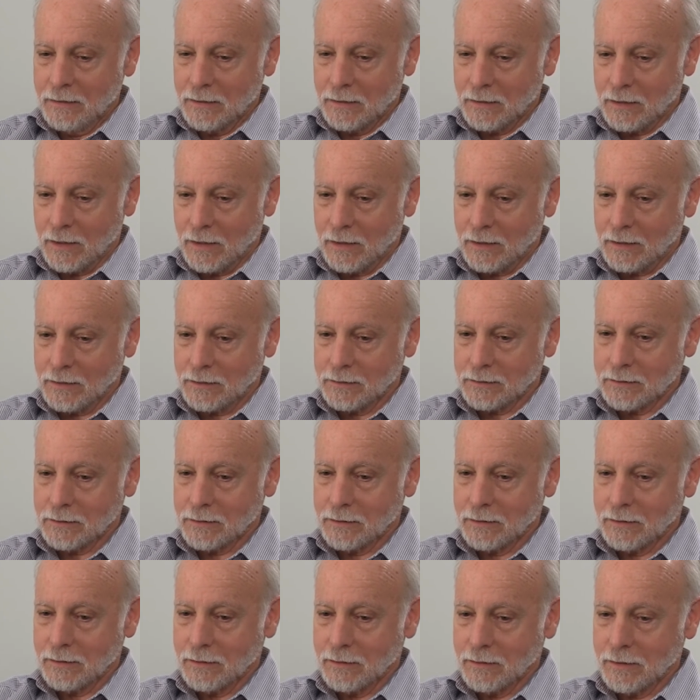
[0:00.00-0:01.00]

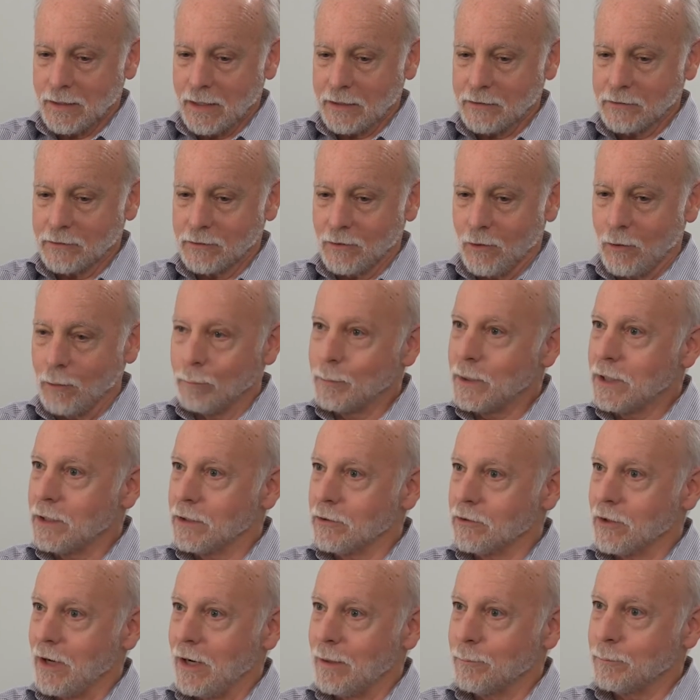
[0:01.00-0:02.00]
That all
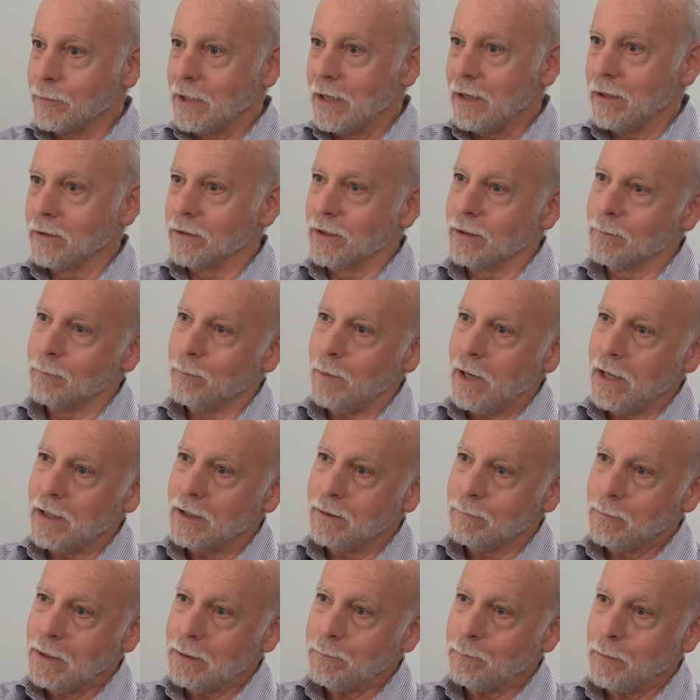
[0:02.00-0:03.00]
being top down. Then
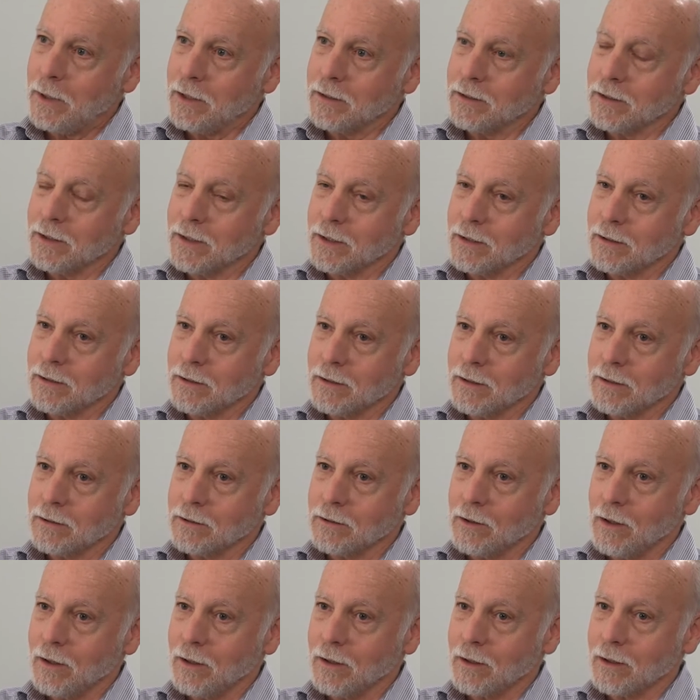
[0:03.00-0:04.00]
bottom up, I think
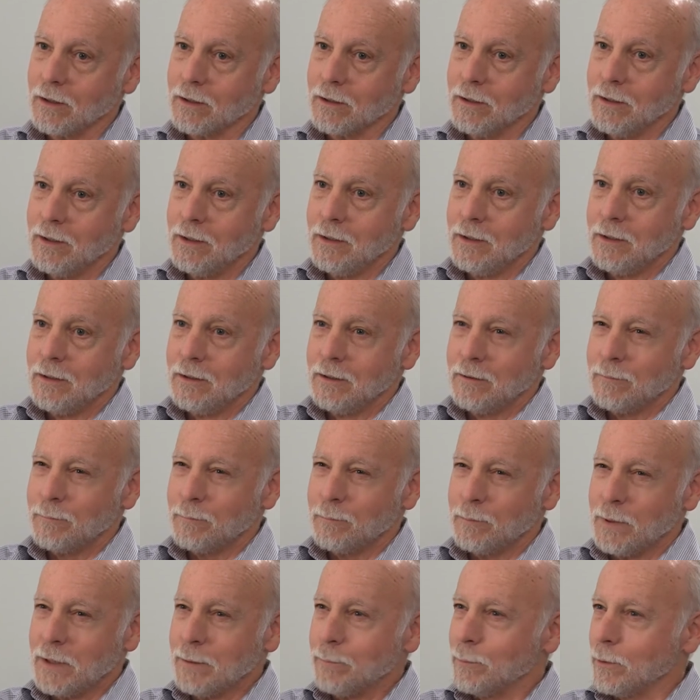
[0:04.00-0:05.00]
there are
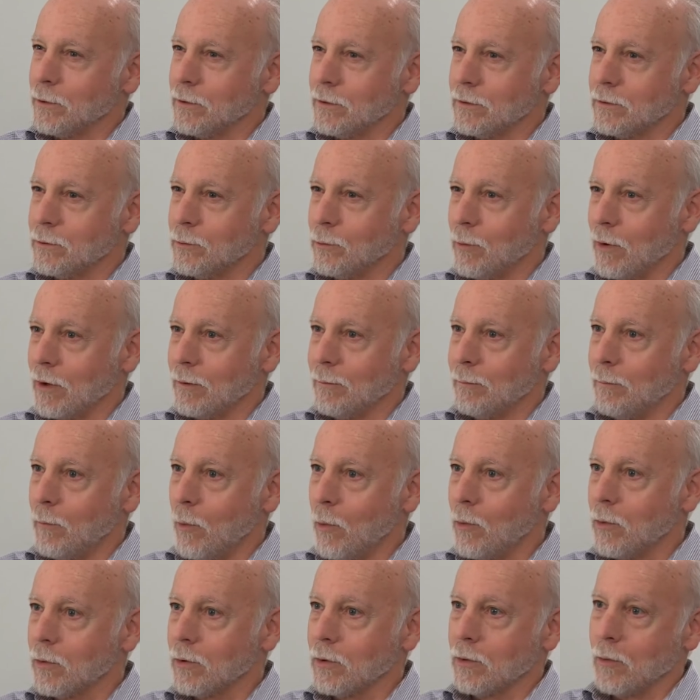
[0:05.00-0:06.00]
people who are
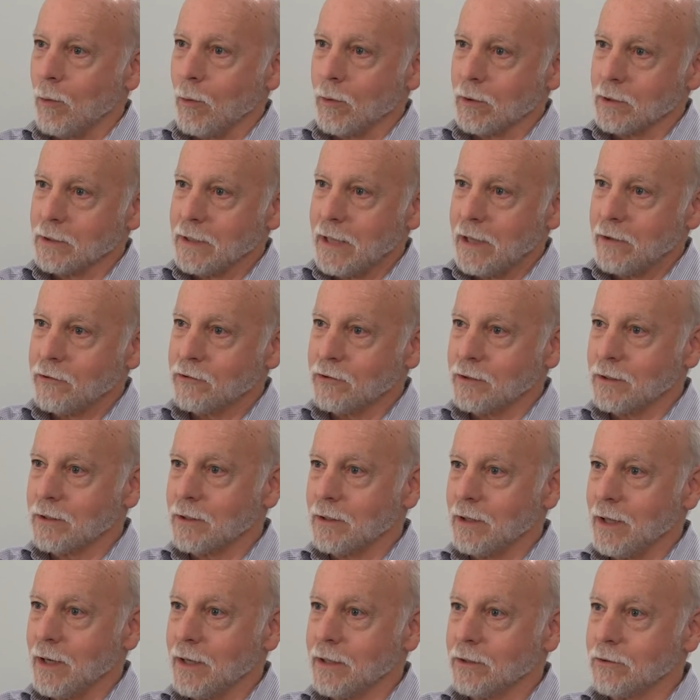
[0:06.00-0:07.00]
more or less
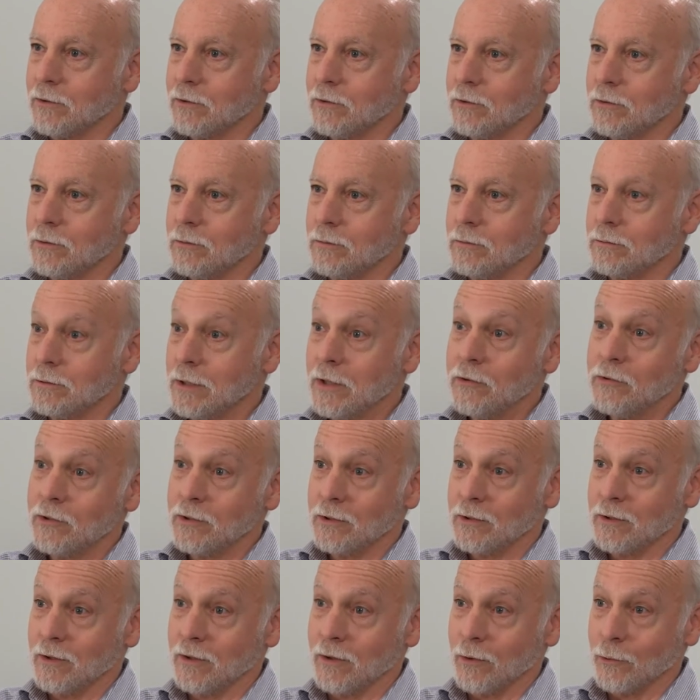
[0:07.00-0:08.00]
inclined to
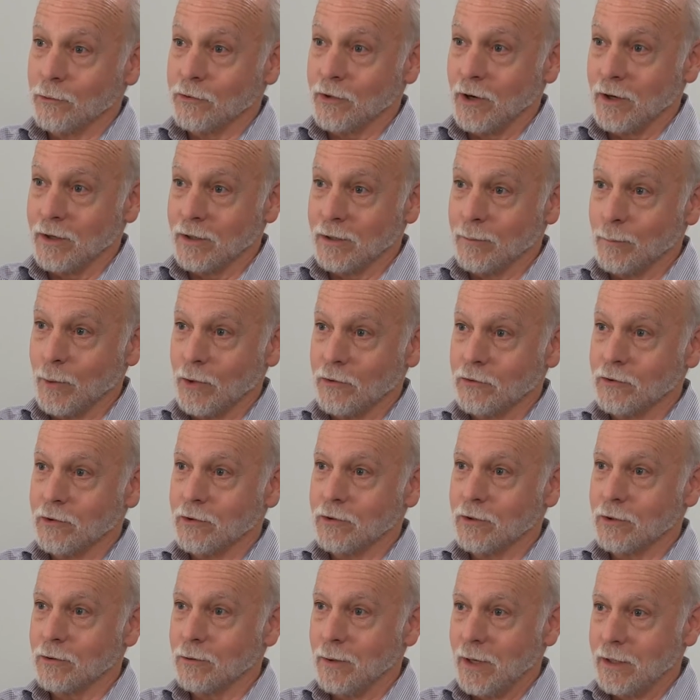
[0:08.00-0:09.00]
listen to those arguments
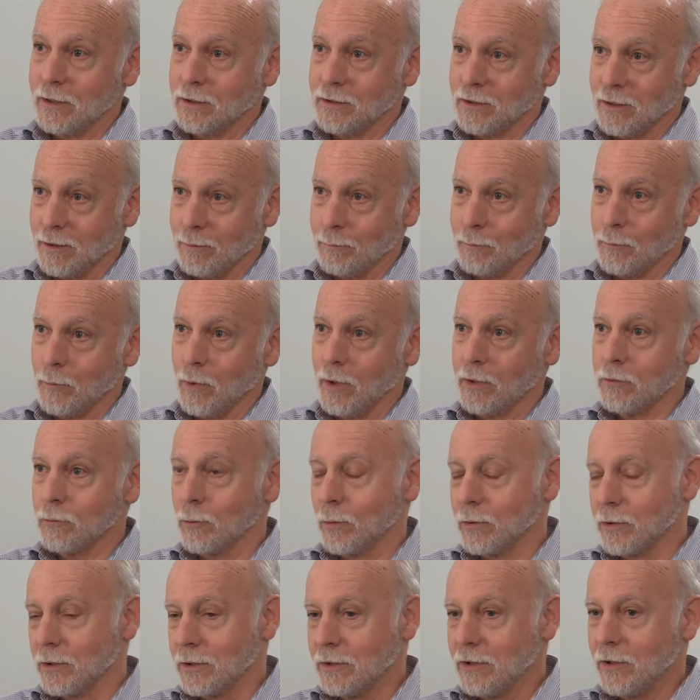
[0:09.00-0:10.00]
and to credit them
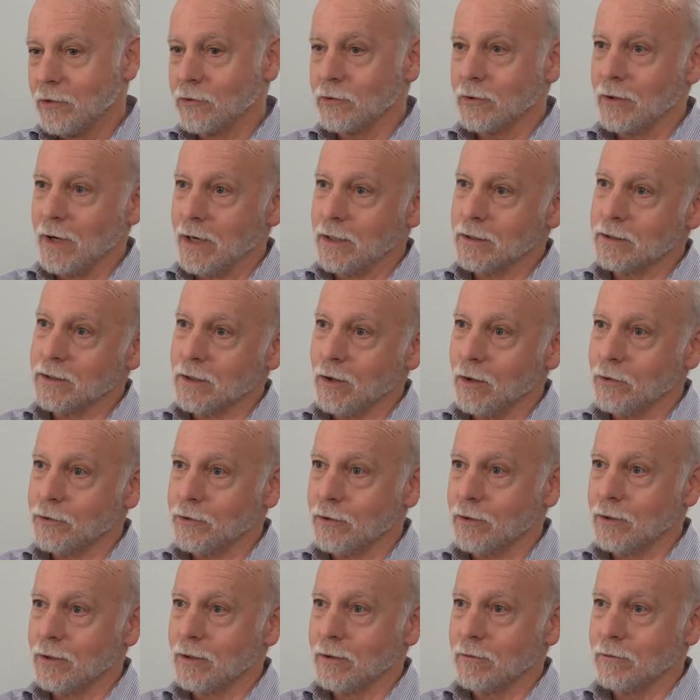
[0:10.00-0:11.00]
or to discredit the
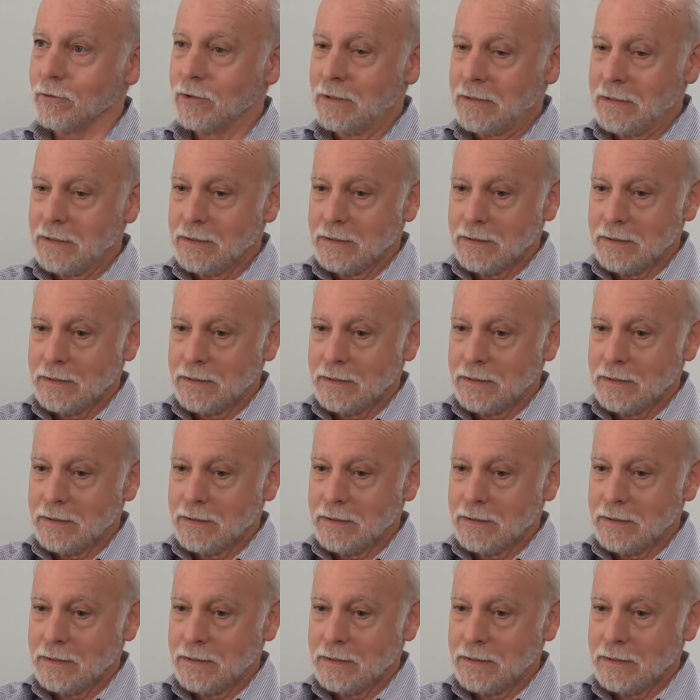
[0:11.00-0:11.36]
alternatives.